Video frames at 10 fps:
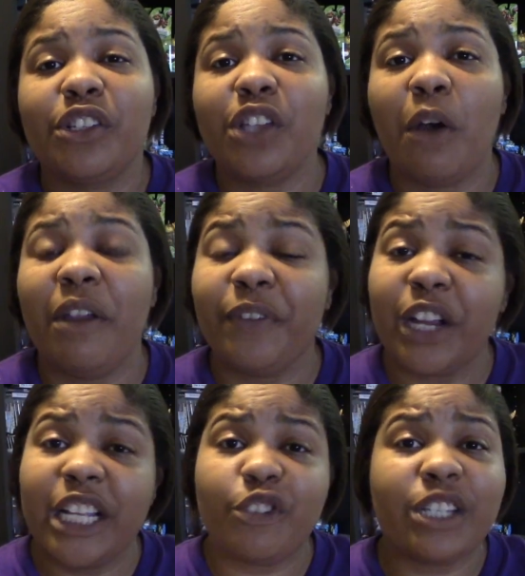So if
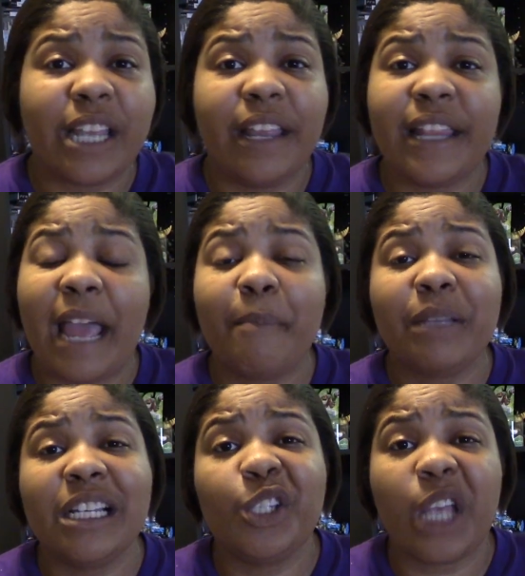you're interested in that,
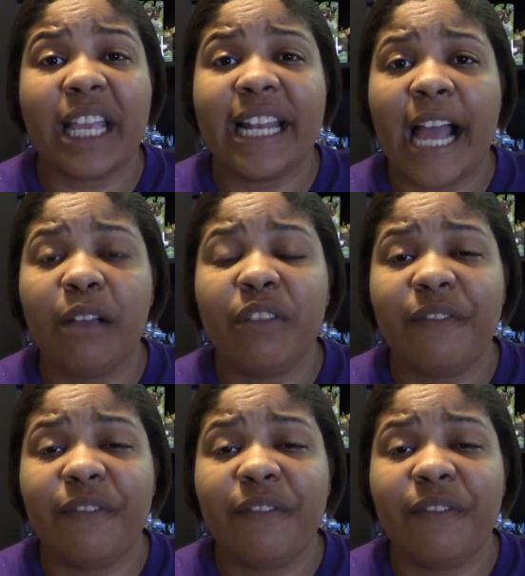please check it out.